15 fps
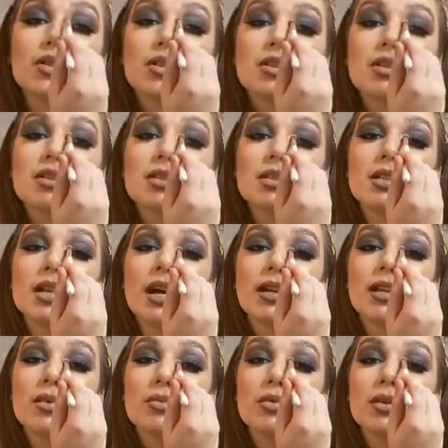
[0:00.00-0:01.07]
Just
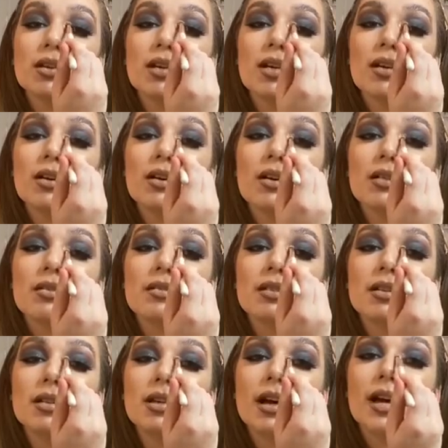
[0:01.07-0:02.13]
slightly bring it onto
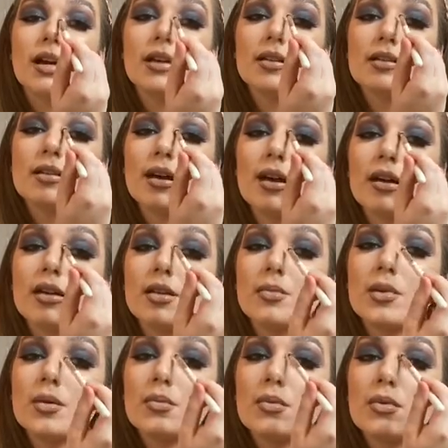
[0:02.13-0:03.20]
the eye a tiny
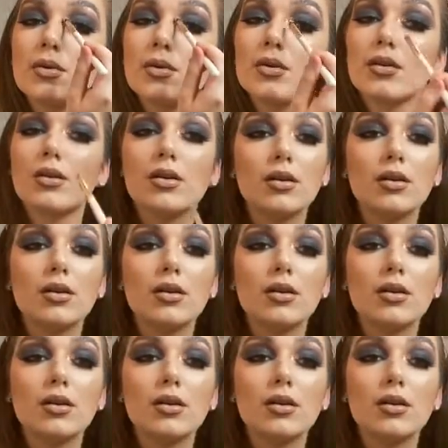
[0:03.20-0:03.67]
bit more.